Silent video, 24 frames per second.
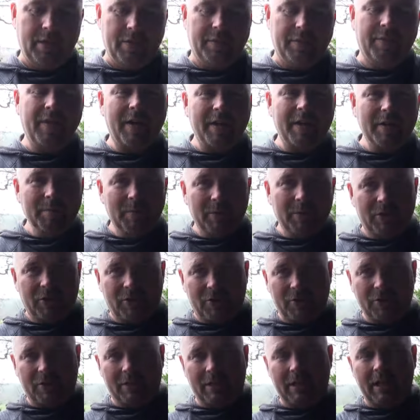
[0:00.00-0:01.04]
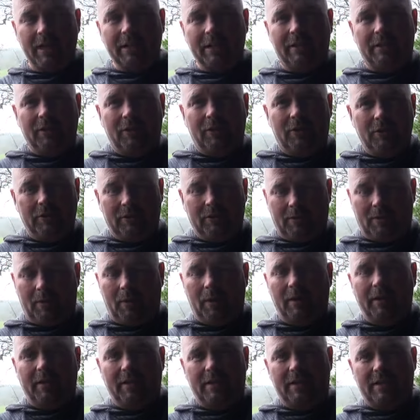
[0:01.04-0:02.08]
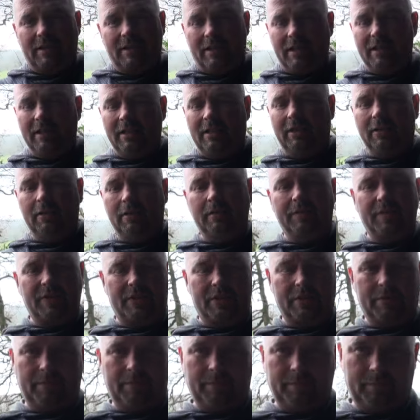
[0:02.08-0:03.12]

very much just like good quality ski gloves.